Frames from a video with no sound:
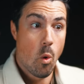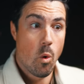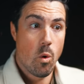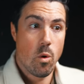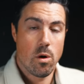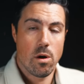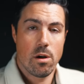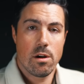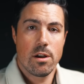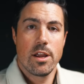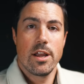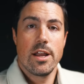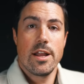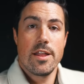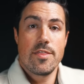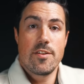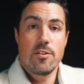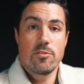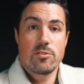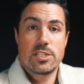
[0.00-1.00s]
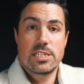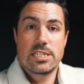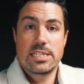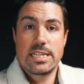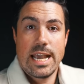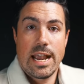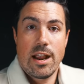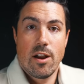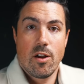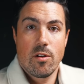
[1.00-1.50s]
or they're
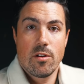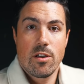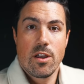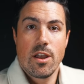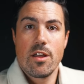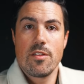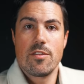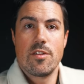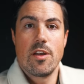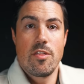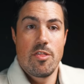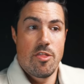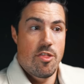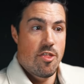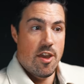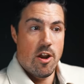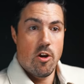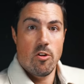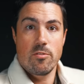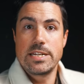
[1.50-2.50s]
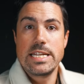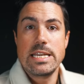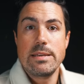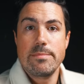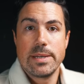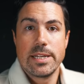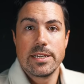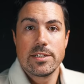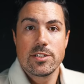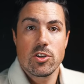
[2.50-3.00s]
scared that their
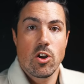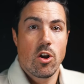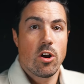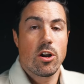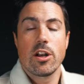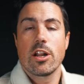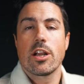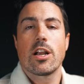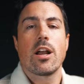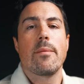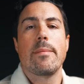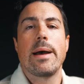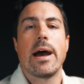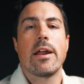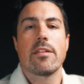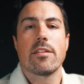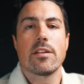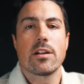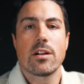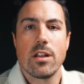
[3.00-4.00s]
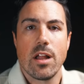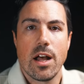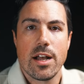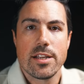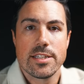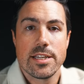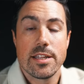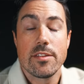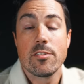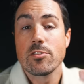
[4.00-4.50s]
demons are going to come out of the
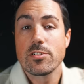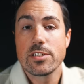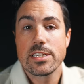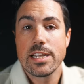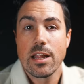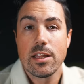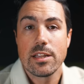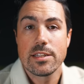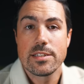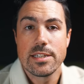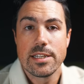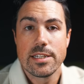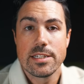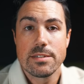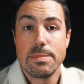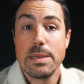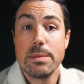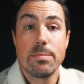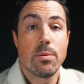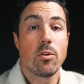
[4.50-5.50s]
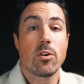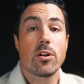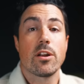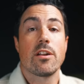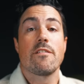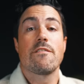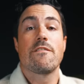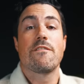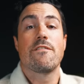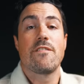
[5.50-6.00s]
closet, their skeletons. People are going
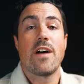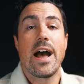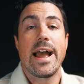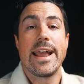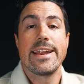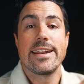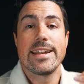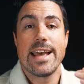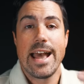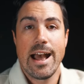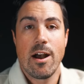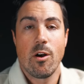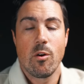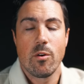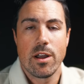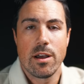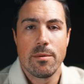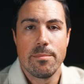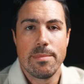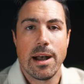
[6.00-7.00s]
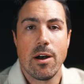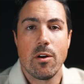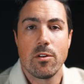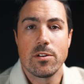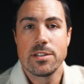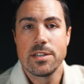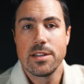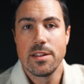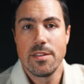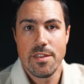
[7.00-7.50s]
to find out
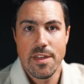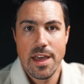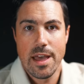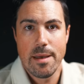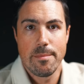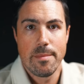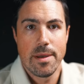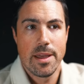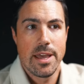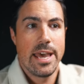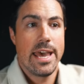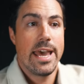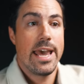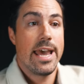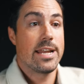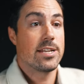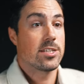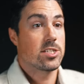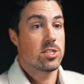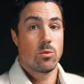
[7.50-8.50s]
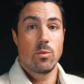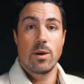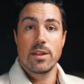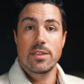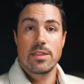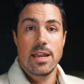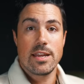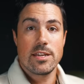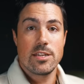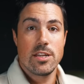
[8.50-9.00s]
about them. And so
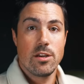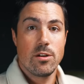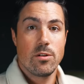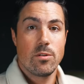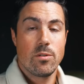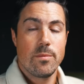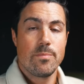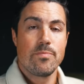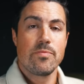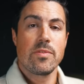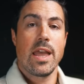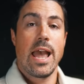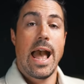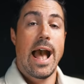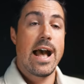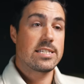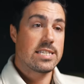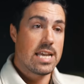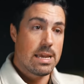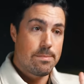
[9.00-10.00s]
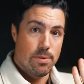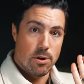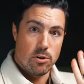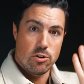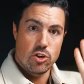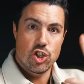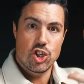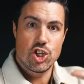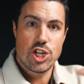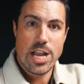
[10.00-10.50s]
what they do as a
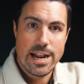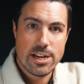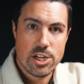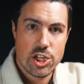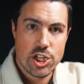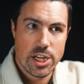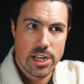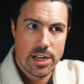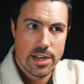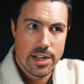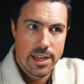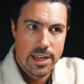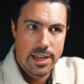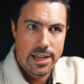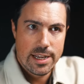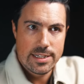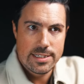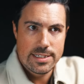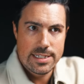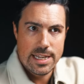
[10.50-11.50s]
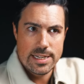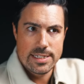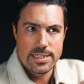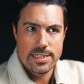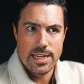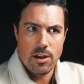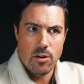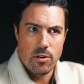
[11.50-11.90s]
projection is they say,